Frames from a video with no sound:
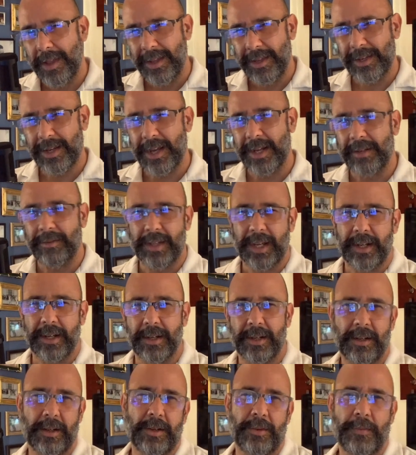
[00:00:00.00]
is kind of like
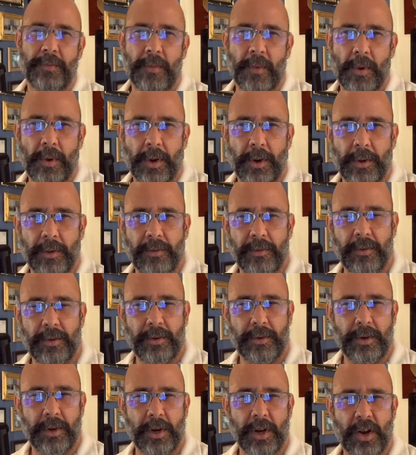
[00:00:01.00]
a
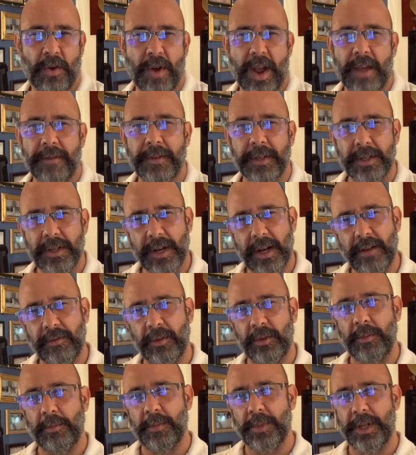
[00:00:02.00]
graphic
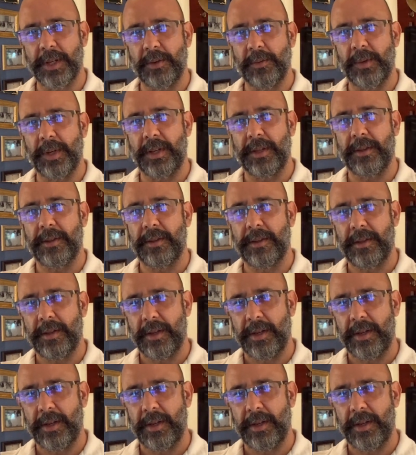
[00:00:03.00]
novel, but with